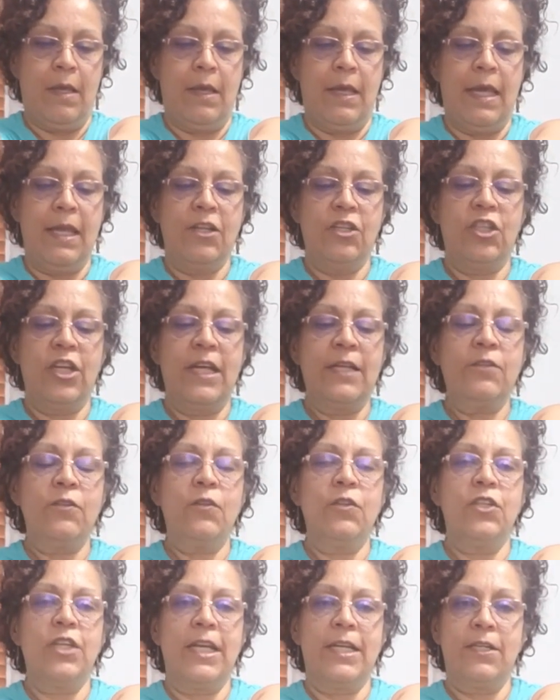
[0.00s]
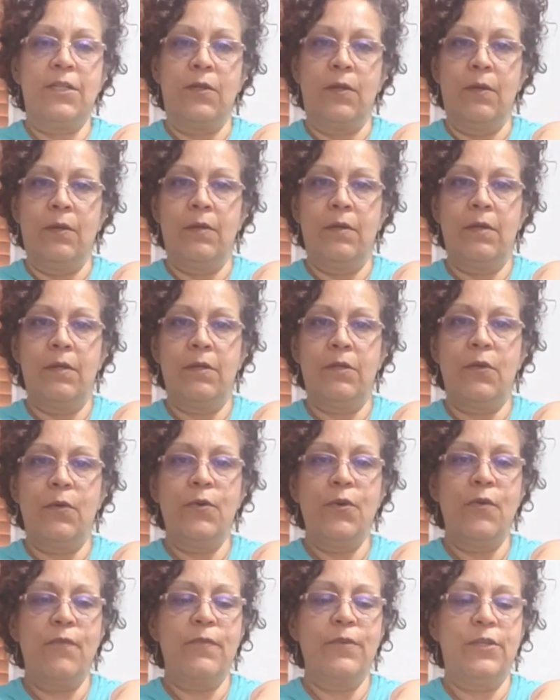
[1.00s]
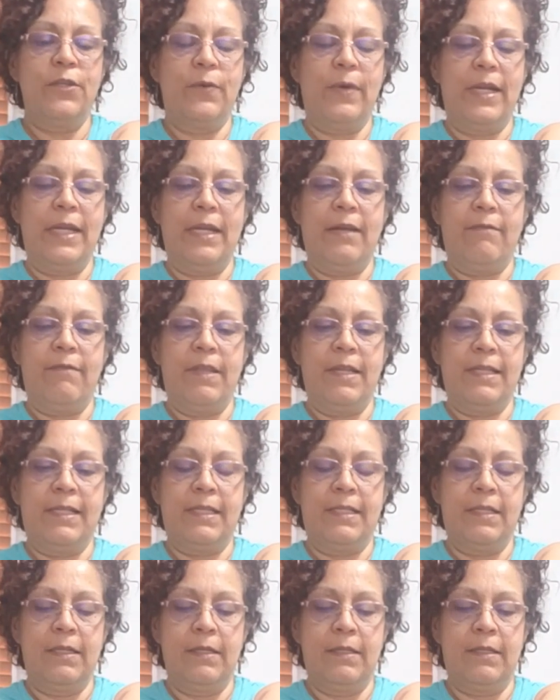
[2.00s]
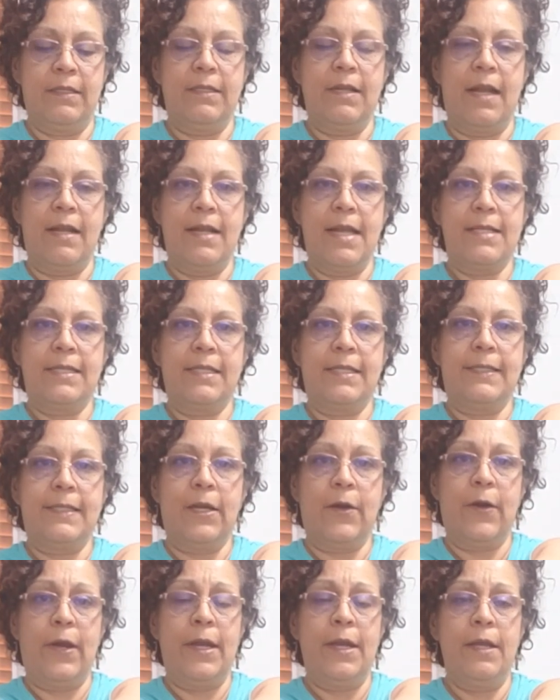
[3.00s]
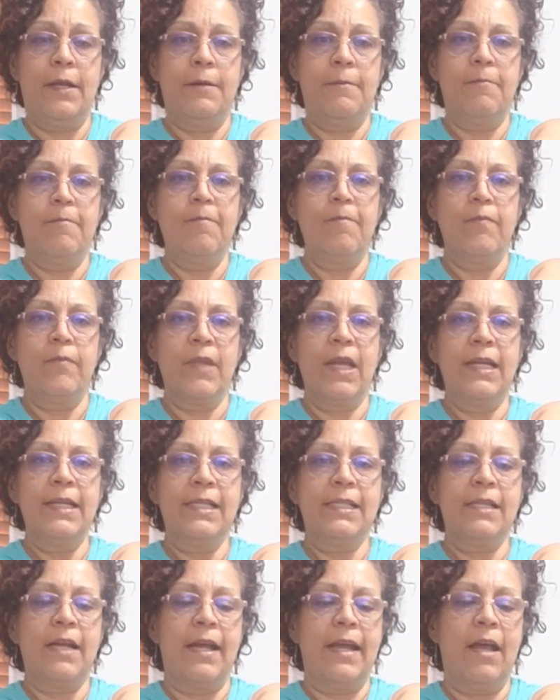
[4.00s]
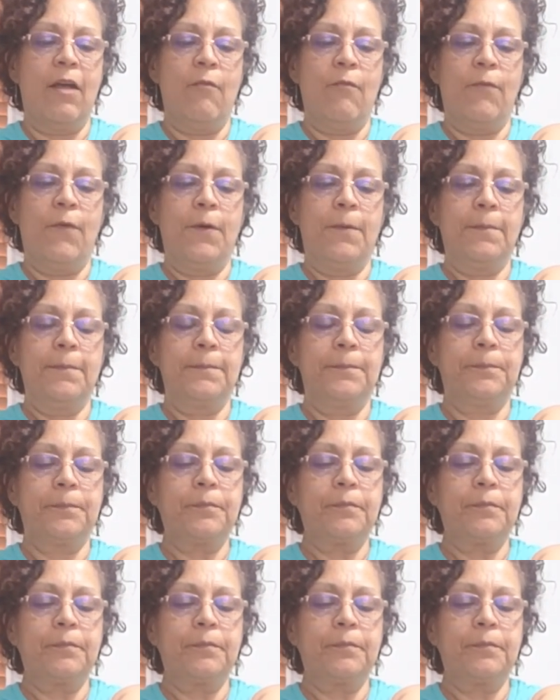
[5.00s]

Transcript: Again, gentle, gentle. Don't overdo any of this. It's not necessary, and it's not helpful.